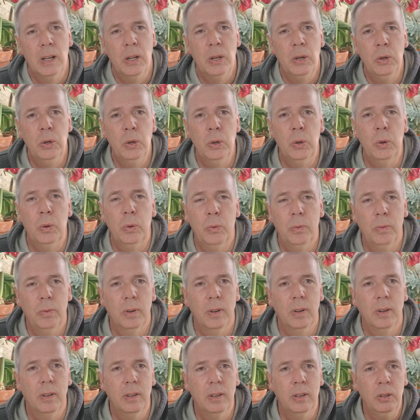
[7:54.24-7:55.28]
new
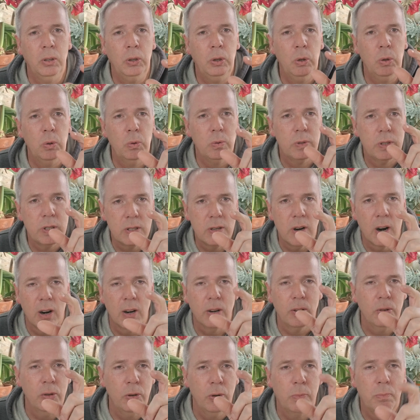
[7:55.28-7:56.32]

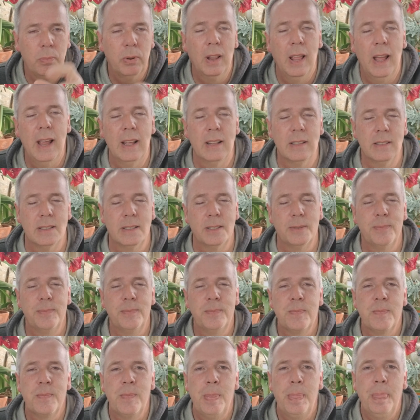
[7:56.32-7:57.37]
plants,
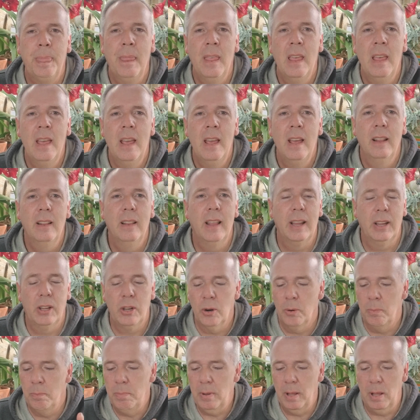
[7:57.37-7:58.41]
like
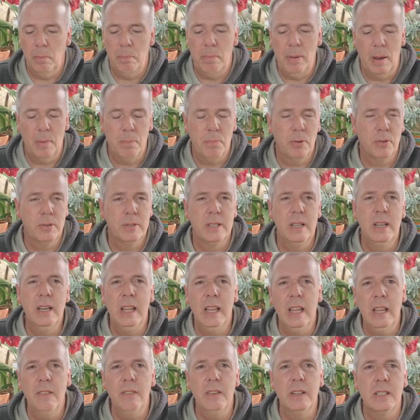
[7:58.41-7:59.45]
your bell peppers and
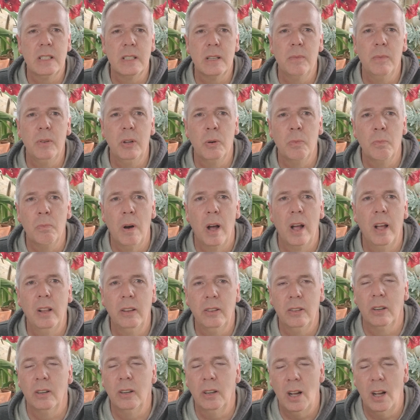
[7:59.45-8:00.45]
even some of your milder